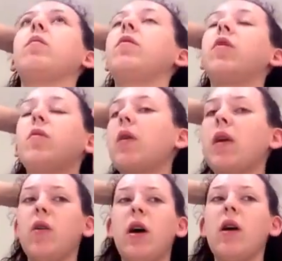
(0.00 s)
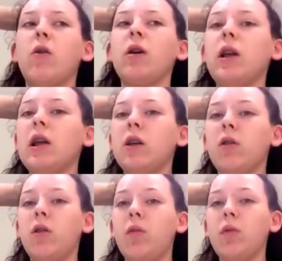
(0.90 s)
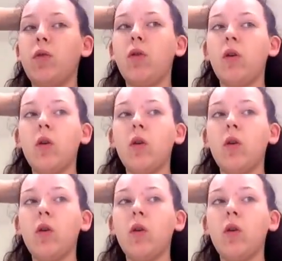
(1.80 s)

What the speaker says: just make your hair oily and horrible.